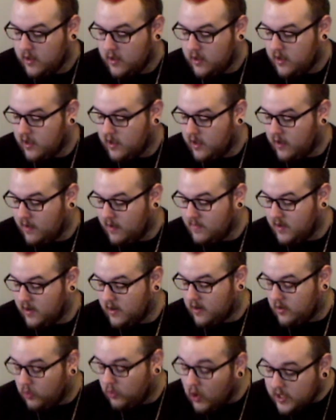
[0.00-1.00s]
I'm going
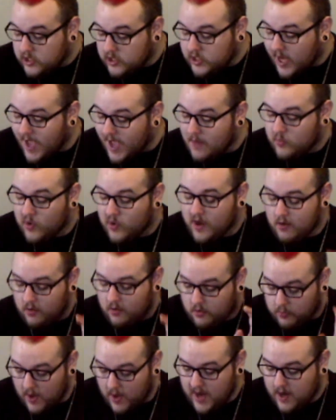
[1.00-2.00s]
to quit jabbering.
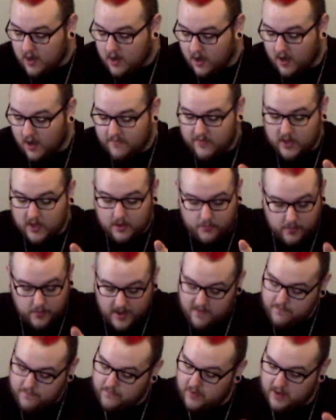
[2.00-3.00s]
Great coffee,
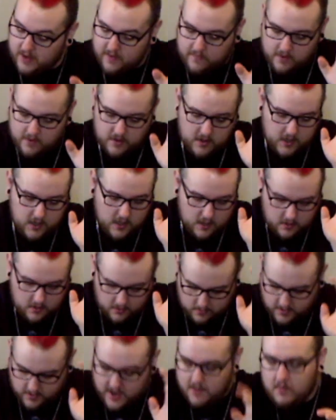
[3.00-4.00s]
great flavor,
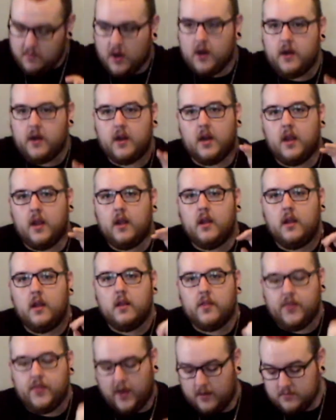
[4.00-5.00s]
great marketing,
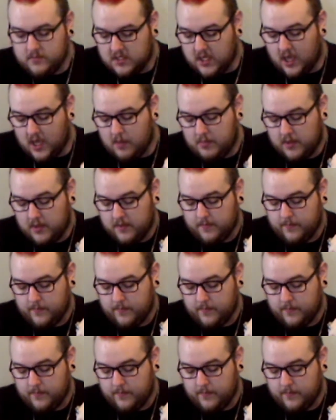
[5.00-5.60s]
thumbs up.